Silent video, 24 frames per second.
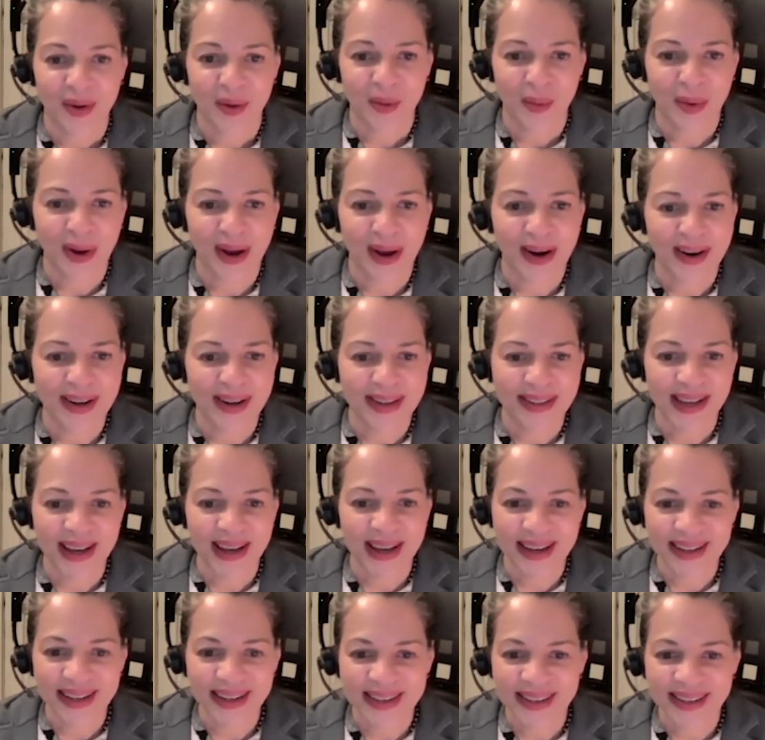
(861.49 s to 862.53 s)
We are
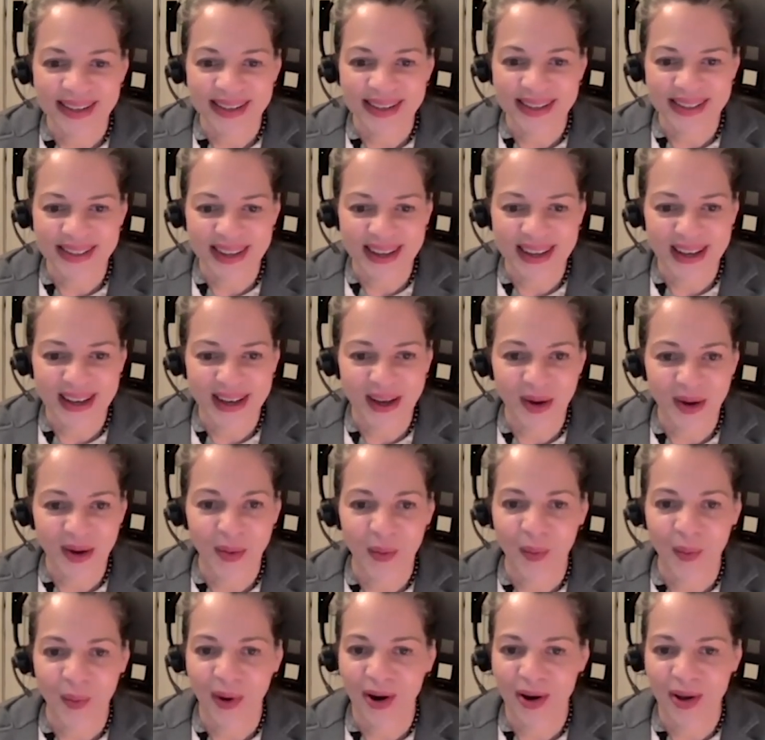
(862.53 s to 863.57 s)
excited to see
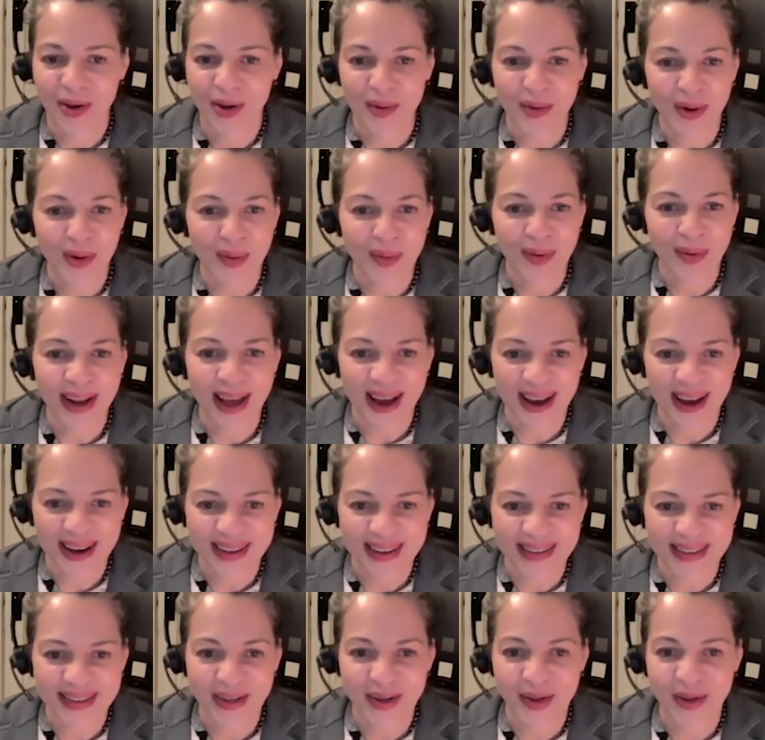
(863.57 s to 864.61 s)
where you go next,
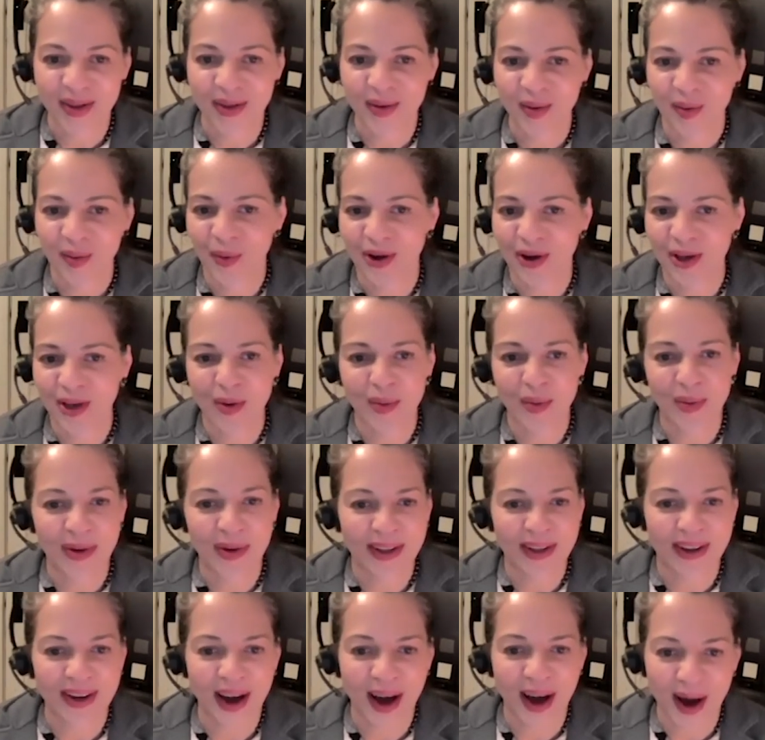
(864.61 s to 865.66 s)
what you will
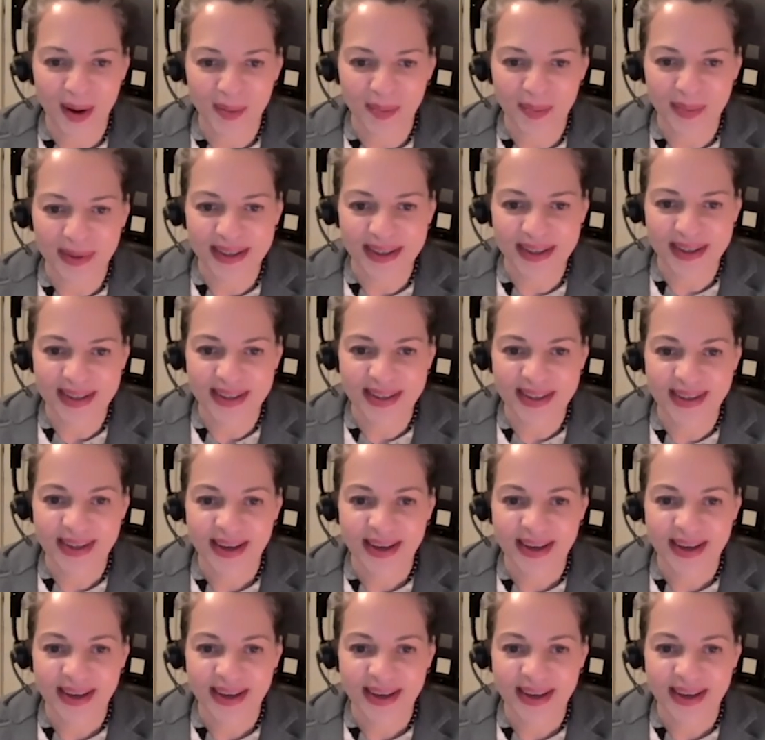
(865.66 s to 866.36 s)
accomplish,